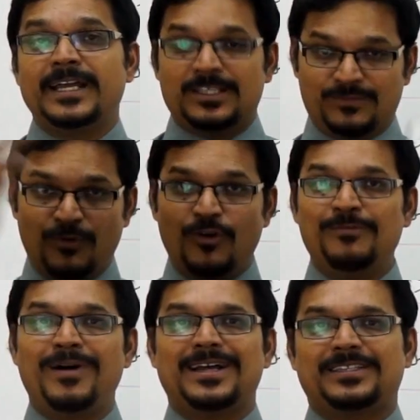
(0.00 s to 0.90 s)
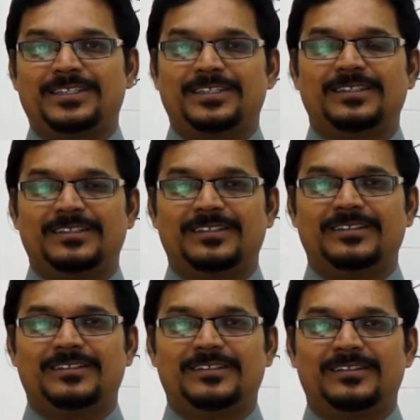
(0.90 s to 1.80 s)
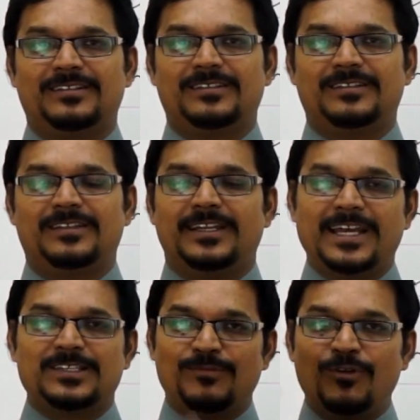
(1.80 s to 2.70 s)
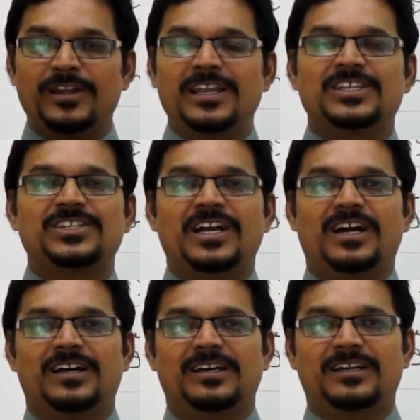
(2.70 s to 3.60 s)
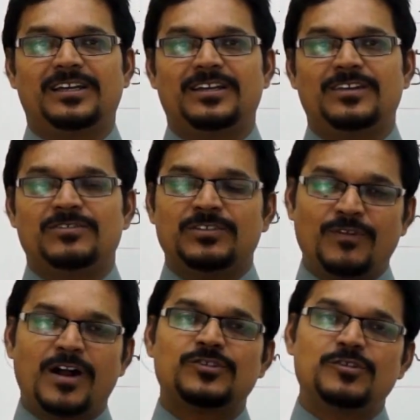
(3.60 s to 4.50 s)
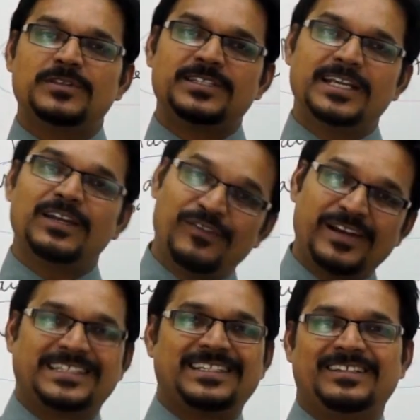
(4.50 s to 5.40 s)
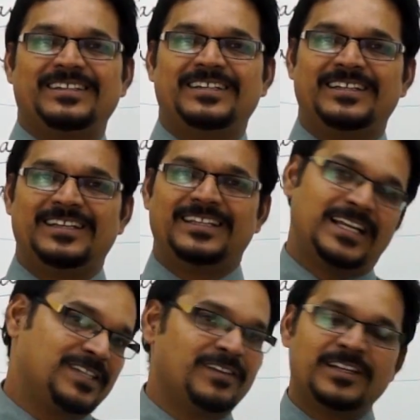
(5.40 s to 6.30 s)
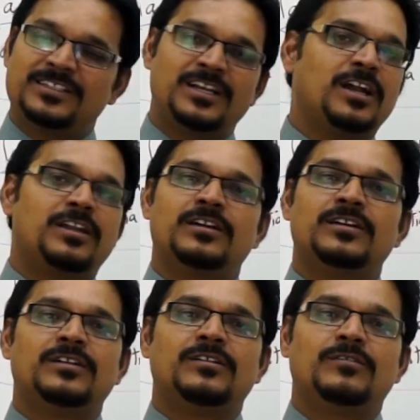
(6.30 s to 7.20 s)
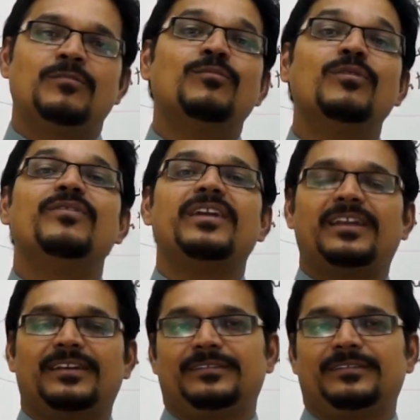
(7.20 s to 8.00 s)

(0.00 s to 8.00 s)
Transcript: it has more mass, it has more inertia, so it wants to be in state of rest. That's why it is not uh, moving.